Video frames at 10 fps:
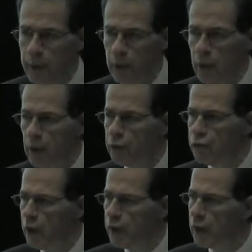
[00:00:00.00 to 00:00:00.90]
Bill
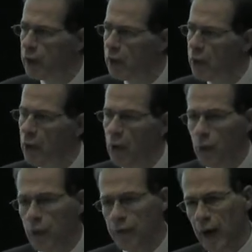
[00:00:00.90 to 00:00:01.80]
and Jenny,
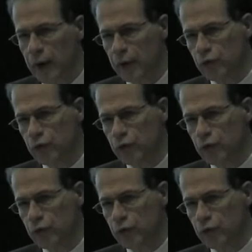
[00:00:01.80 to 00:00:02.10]
we've had